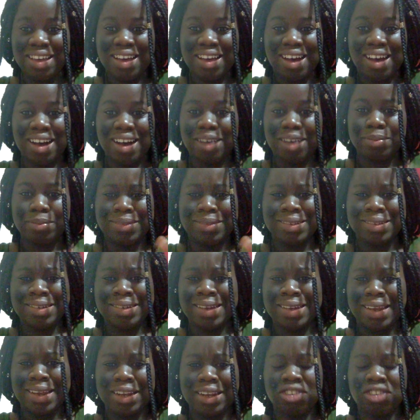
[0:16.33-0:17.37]

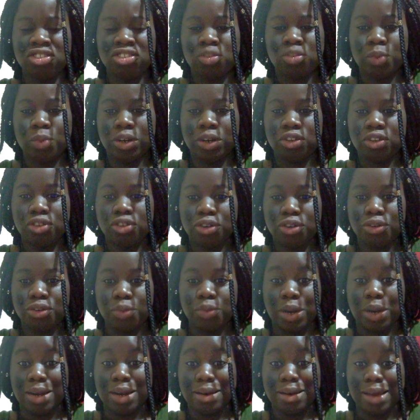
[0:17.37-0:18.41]
Tonight I just wanted to do
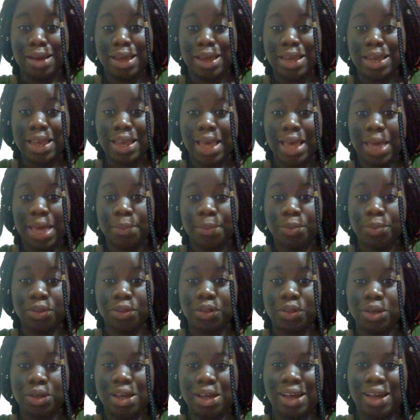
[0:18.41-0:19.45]
a nightcap with
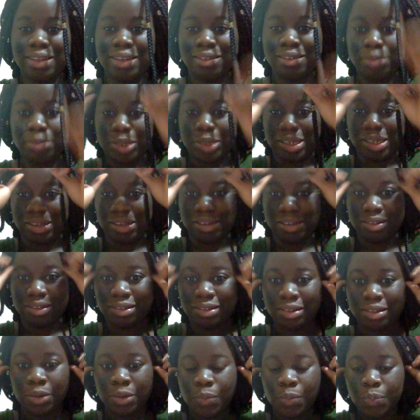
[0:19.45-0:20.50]
you guys because
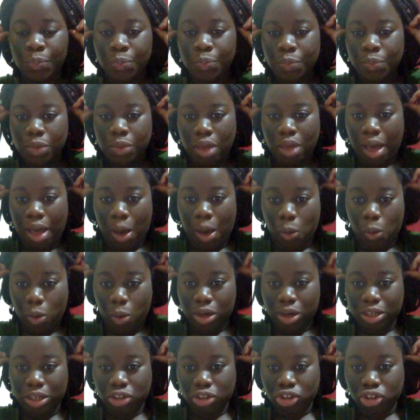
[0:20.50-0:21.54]
I
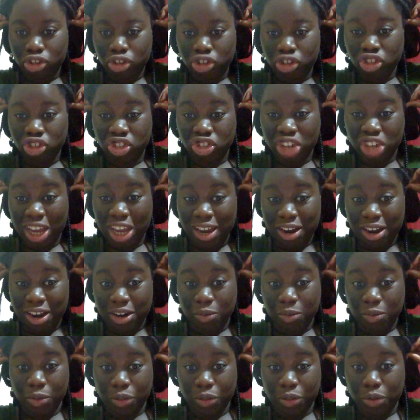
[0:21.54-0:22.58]
wanted to share
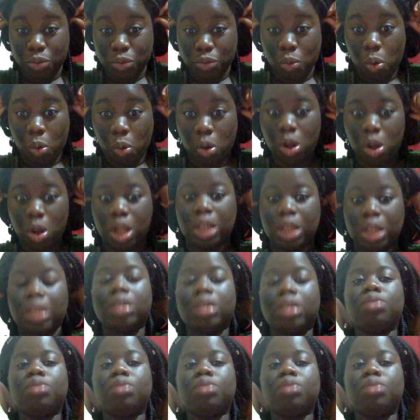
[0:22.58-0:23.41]
with you all